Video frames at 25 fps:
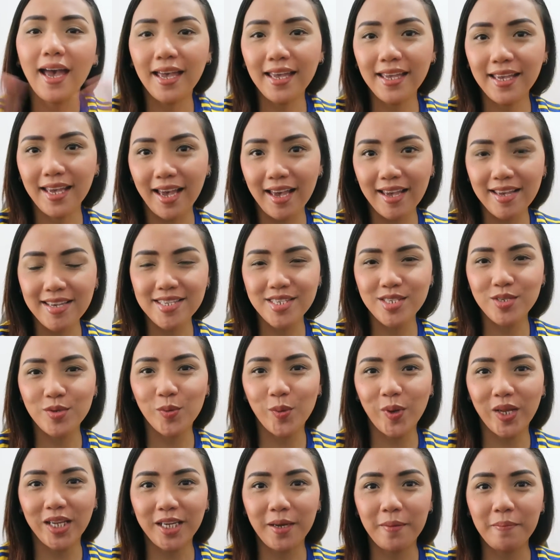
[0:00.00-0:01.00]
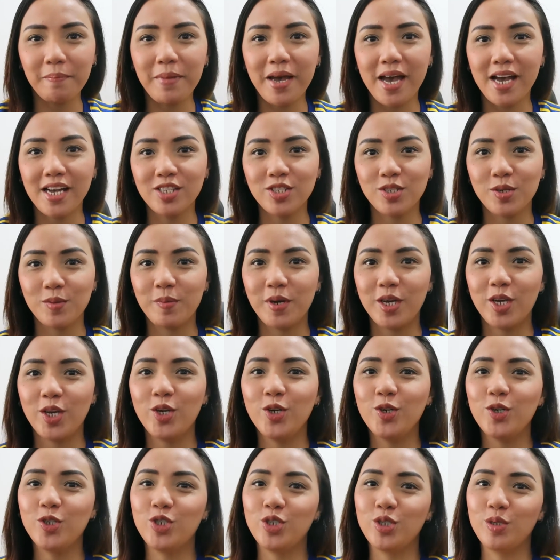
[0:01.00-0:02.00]
Hi guys! Welcome back to my
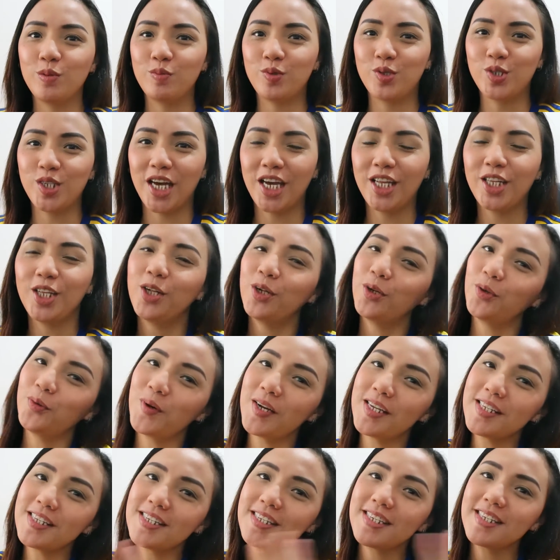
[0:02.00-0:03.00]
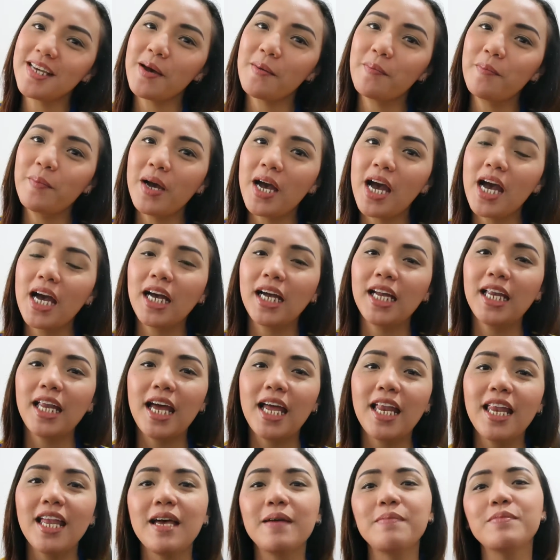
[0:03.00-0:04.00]
YouTube channel. What's up mga
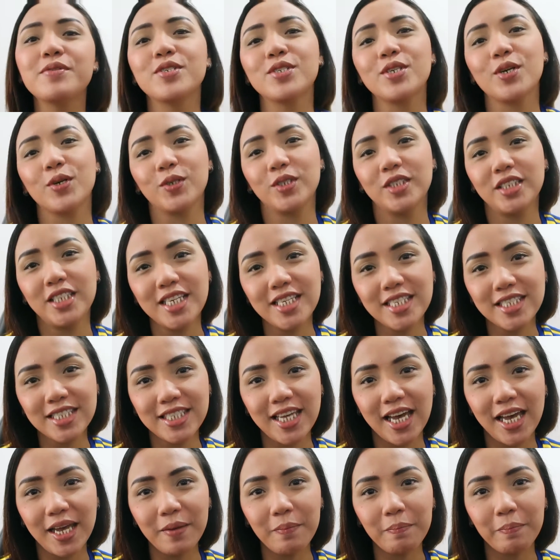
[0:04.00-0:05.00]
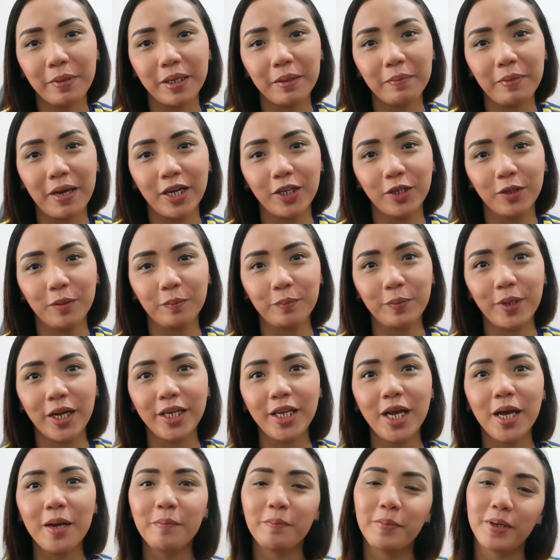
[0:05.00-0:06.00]
kalalab? So this time, panibagong
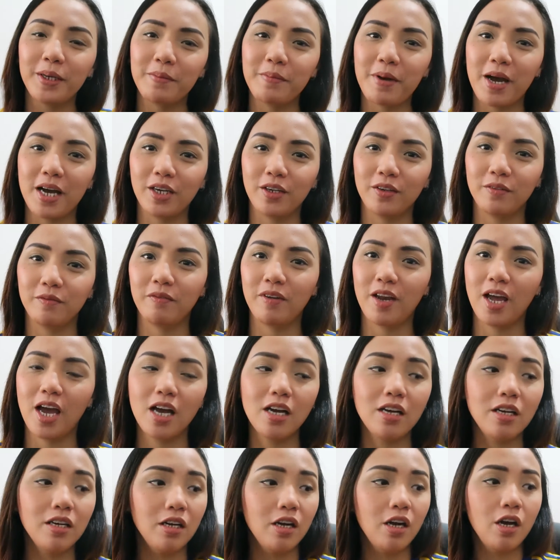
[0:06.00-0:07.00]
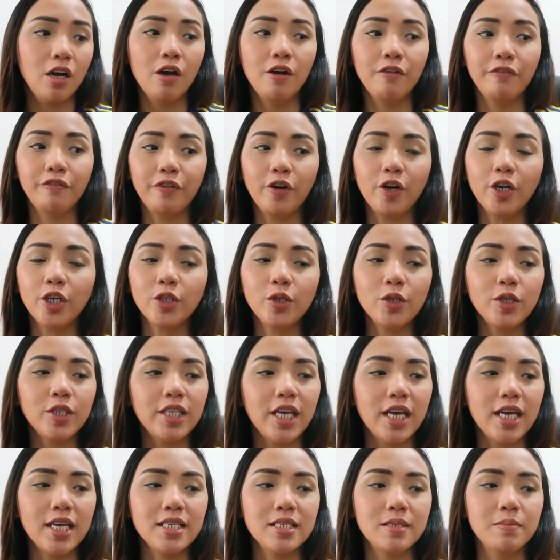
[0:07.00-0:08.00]
product, panibagong vlog. For
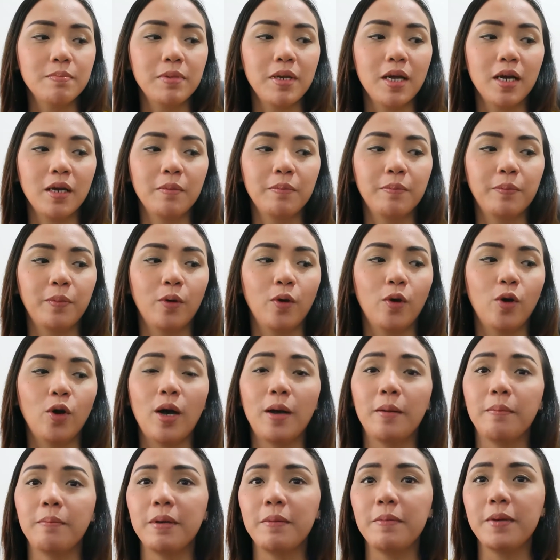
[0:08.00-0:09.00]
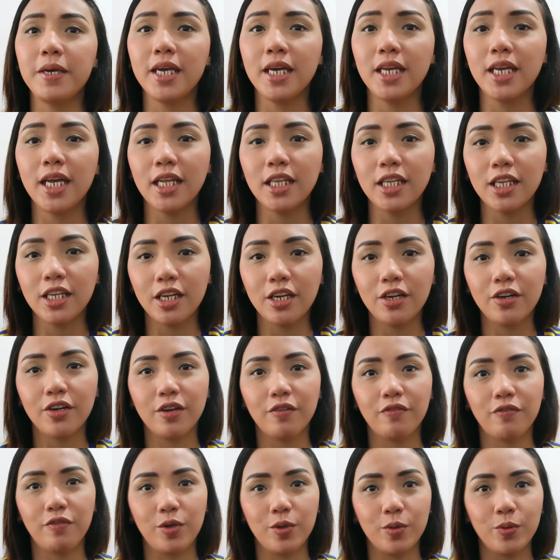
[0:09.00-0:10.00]
today's vlog po, ang bibigyan natin ng
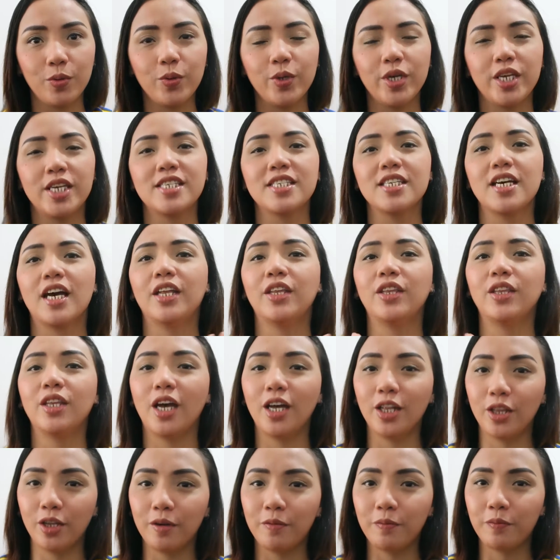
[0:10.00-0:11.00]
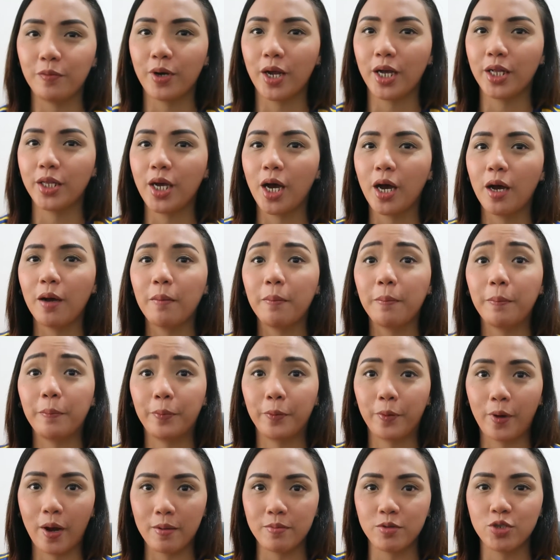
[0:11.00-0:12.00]
review is another product
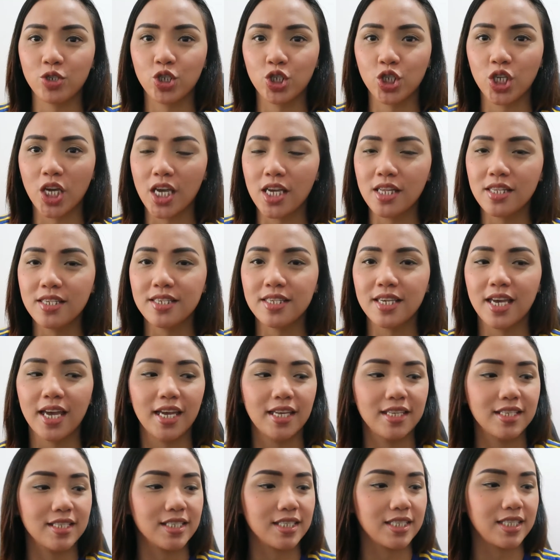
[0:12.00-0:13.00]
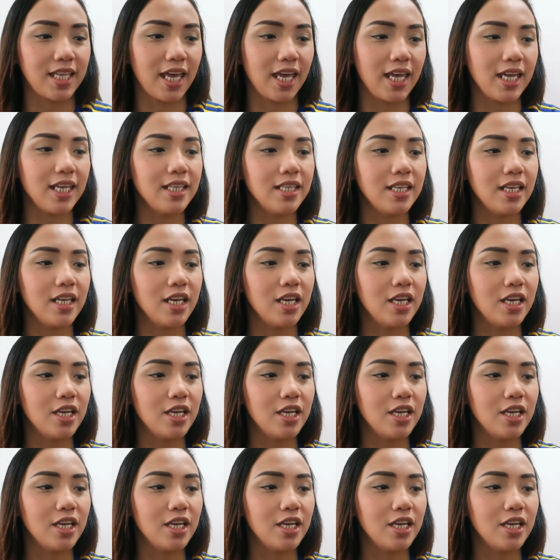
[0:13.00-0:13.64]
from Shades and Stain.